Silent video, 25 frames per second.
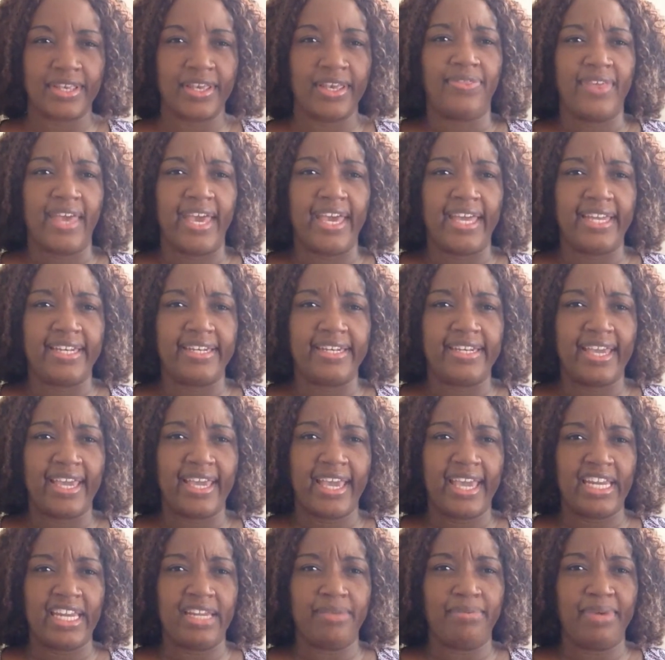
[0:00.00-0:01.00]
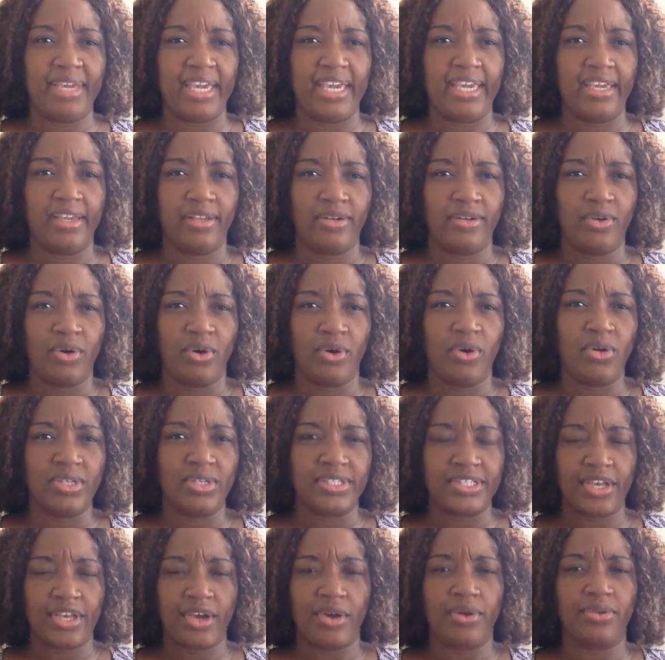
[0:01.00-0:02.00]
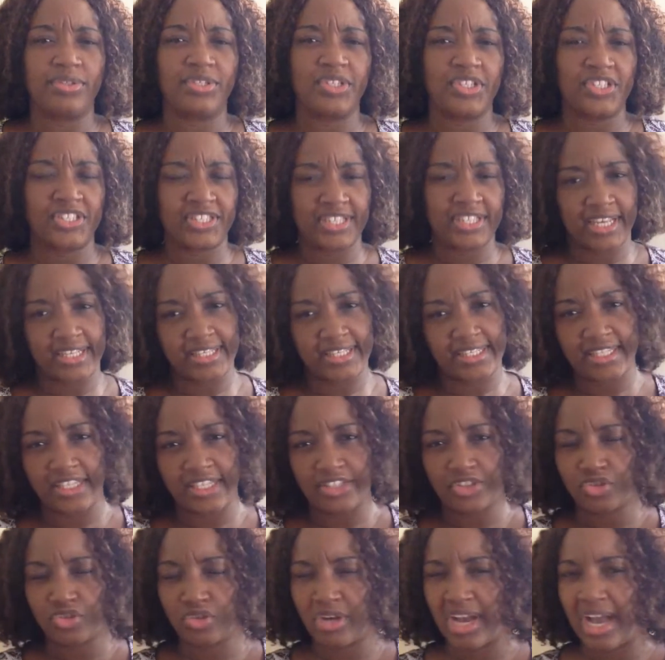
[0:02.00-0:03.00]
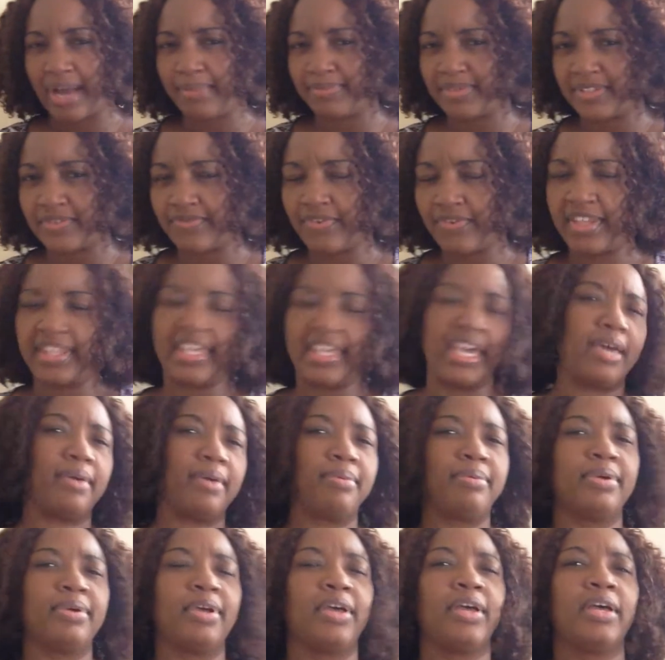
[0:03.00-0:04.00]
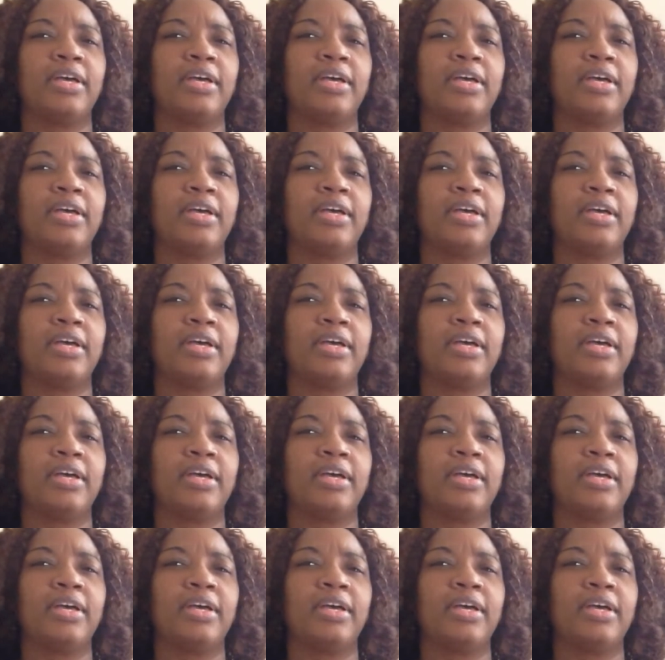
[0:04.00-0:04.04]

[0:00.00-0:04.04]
then the enemy knows how to set the traps for them